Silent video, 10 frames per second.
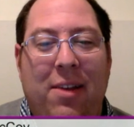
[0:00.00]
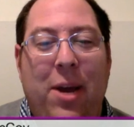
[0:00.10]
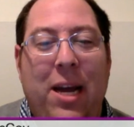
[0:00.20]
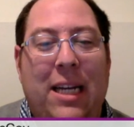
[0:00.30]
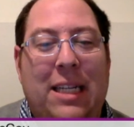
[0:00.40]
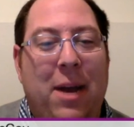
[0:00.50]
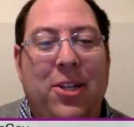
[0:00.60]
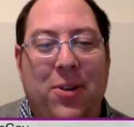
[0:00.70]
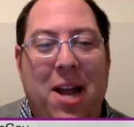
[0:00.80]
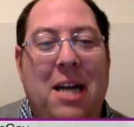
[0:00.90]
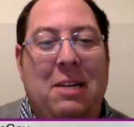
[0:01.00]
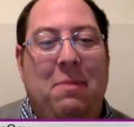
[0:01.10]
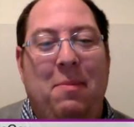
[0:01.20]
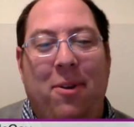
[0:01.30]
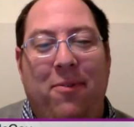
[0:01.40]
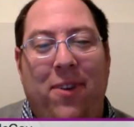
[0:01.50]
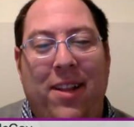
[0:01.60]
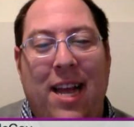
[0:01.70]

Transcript: We expect you not to be perfect.